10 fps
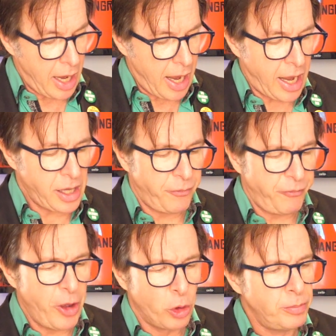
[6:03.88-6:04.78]
And the
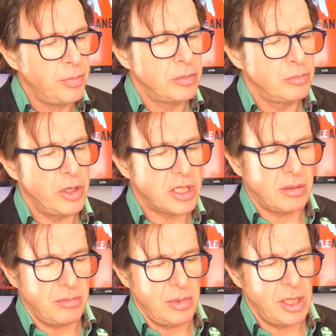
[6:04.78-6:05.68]
film,
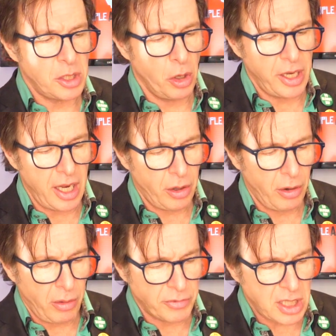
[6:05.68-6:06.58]
which isn't on here
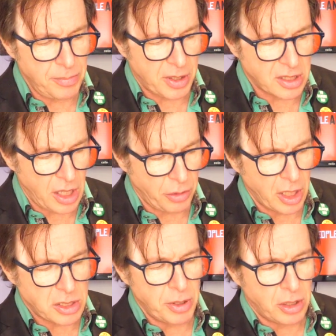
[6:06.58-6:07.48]
obviously because
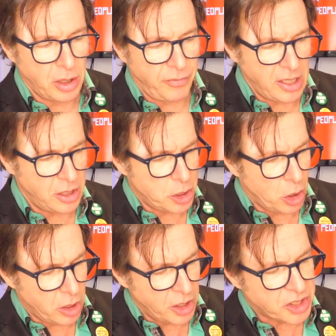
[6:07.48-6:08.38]
otherwise we couldn't have eaten the
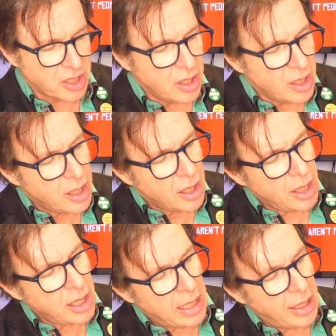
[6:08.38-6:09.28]
chocolates,
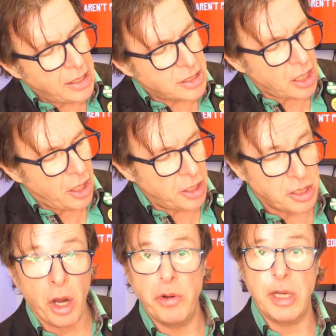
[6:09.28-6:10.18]
is
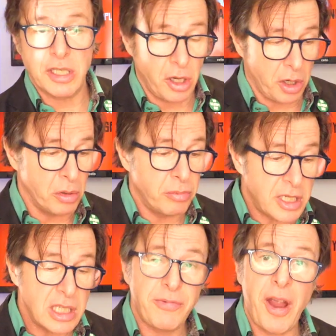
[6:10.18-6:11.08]
don't recycle,
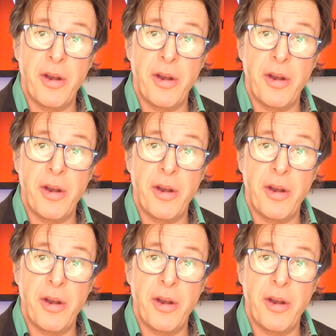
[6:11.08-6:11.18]
which is fair